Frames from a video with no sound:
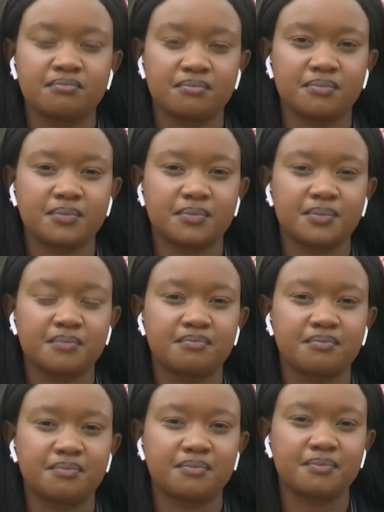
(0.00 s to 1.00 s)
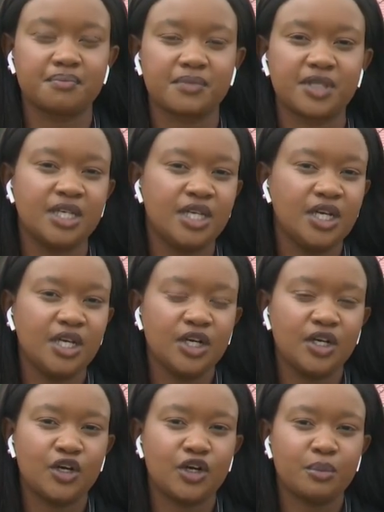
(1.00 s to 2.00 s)
Hmm.
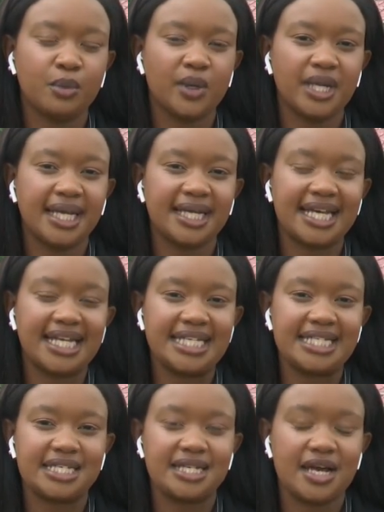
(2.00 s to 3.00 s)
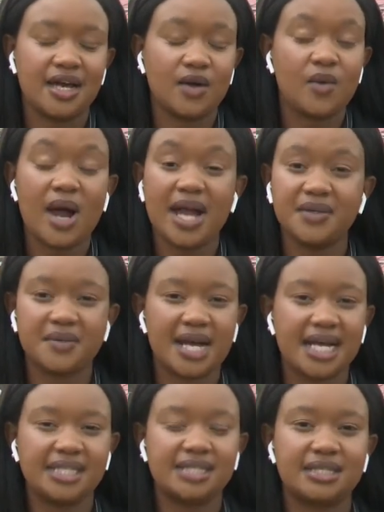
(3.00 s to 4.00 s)
Good morning, Naledi. Uh, quite
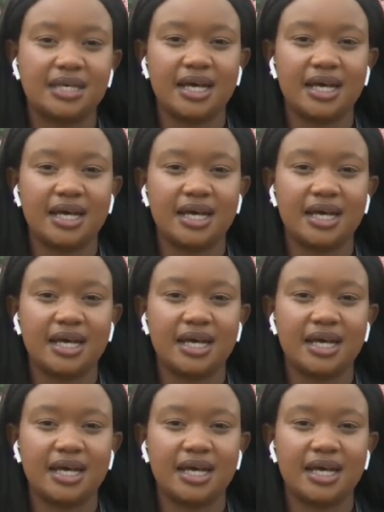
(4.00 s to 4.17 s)
right.